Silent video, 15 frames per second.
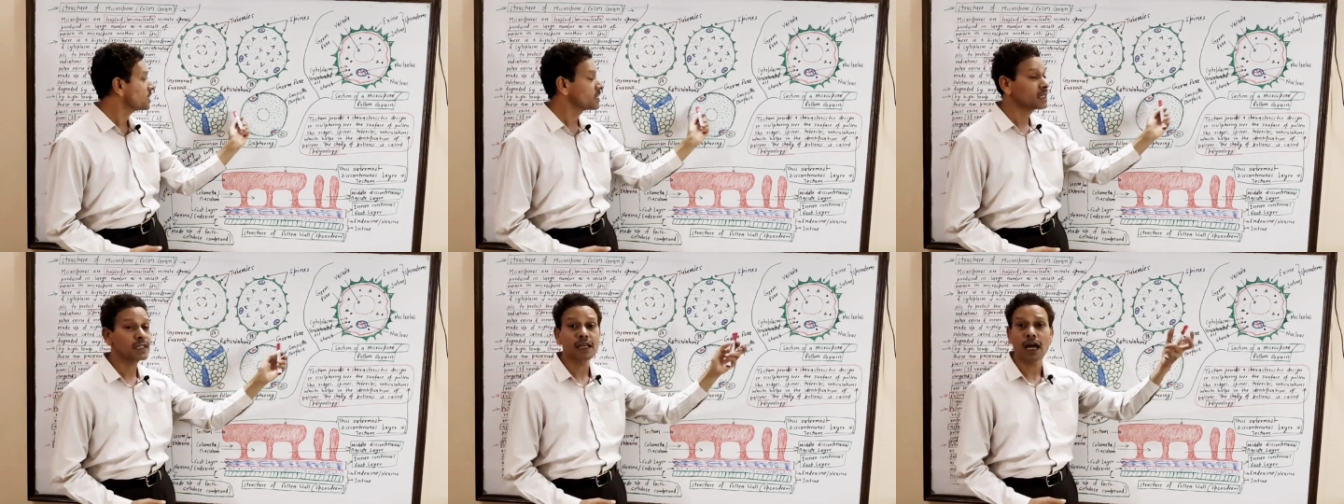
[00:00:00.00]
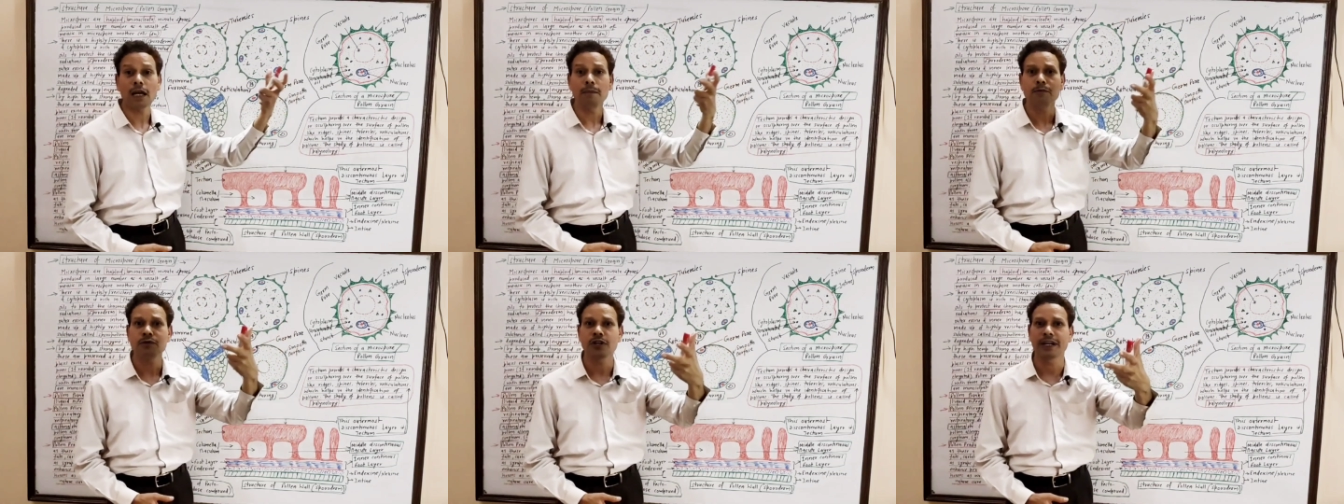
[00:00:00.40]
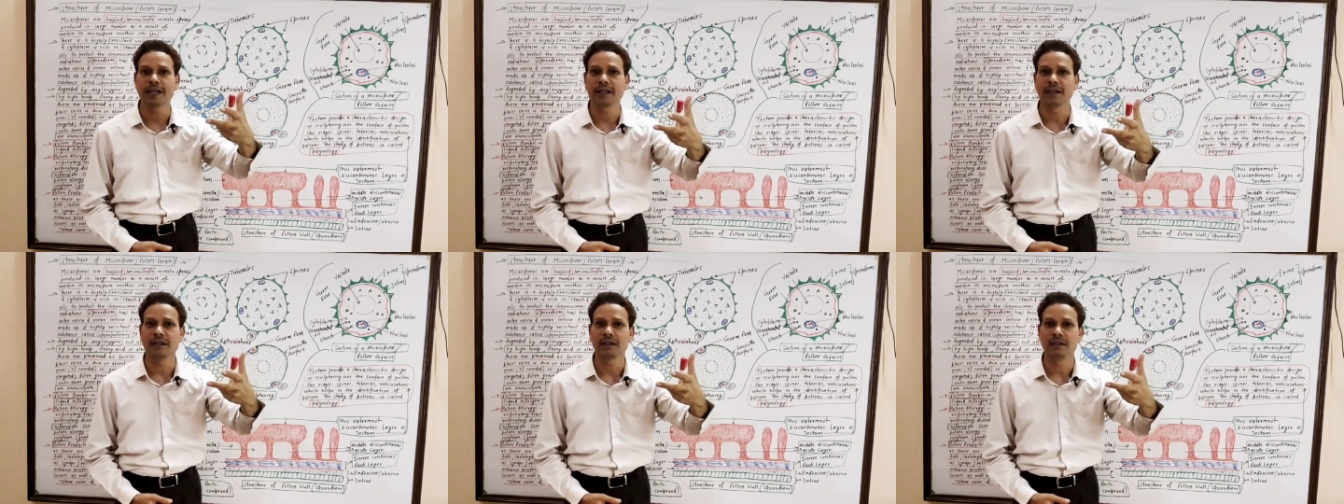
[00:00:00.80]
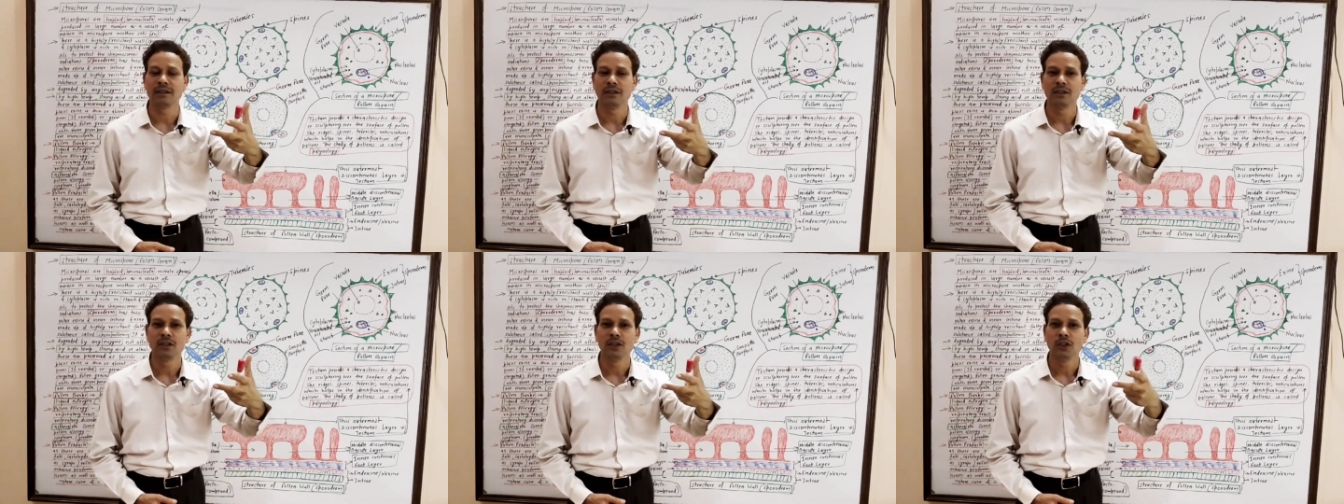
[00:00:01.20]
sculpturing
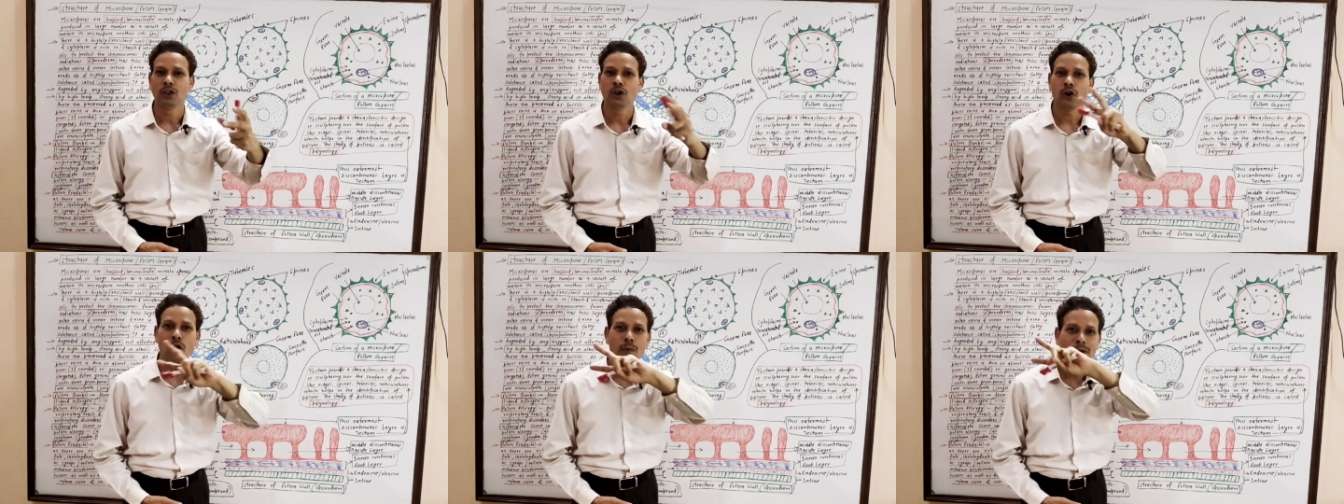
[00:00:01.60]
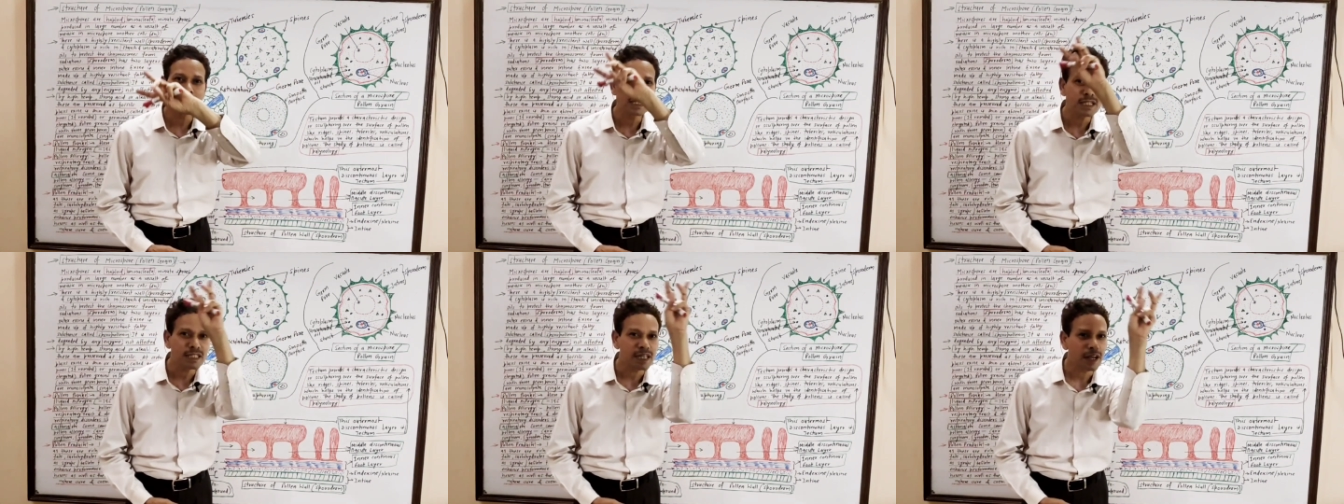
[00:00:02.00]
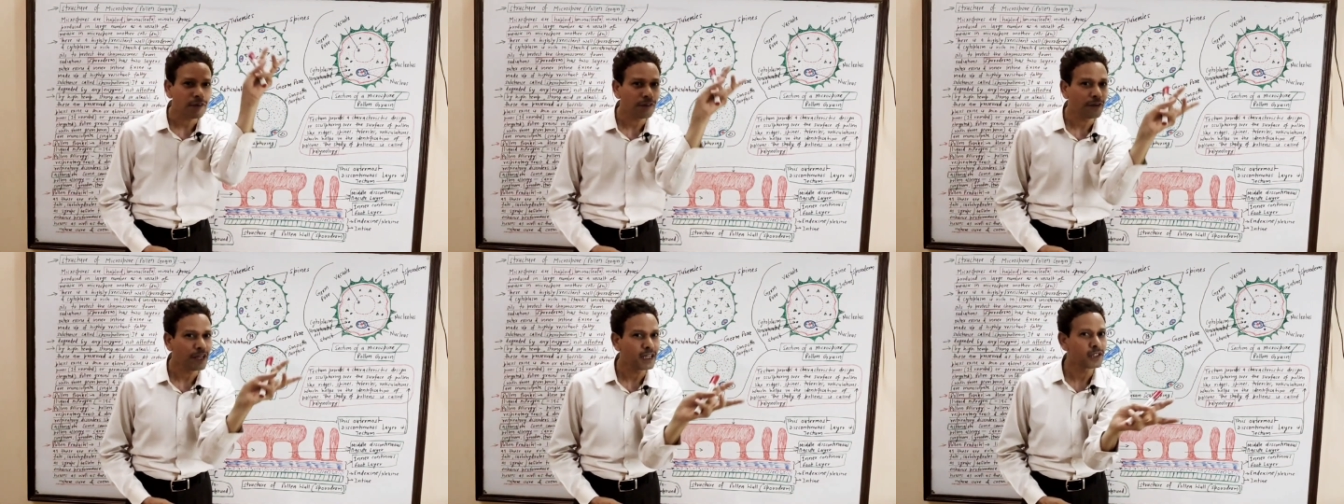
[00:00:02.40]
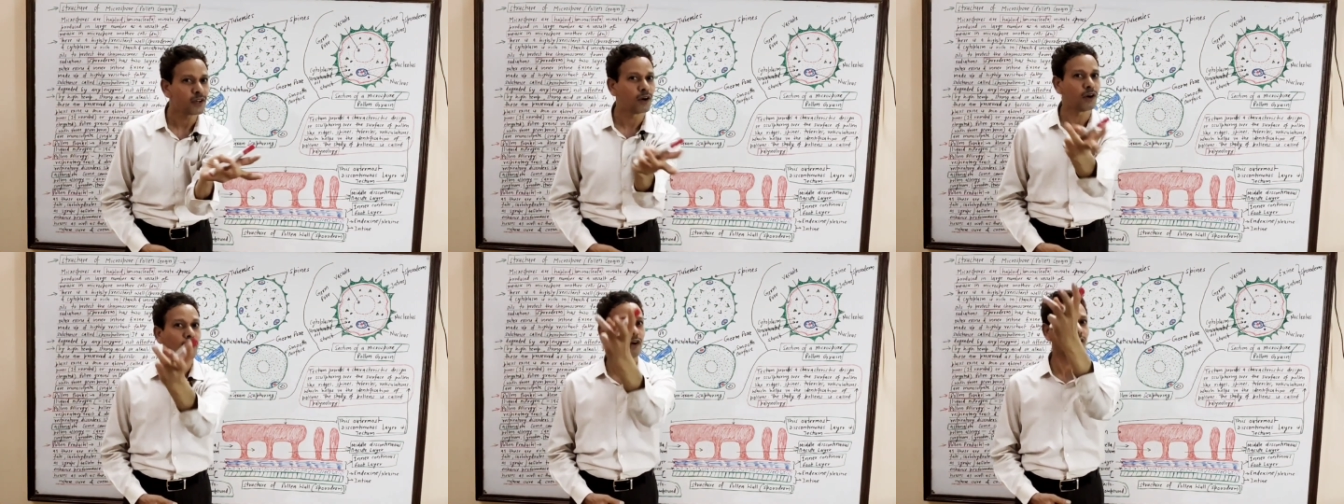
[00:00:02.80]
over the surface
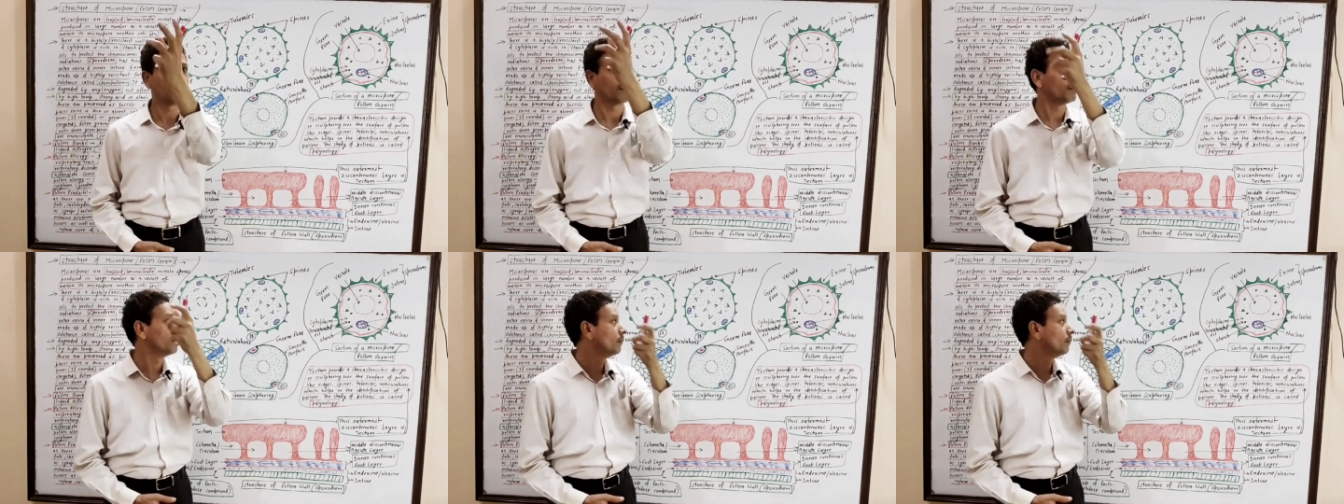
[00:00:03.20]
of,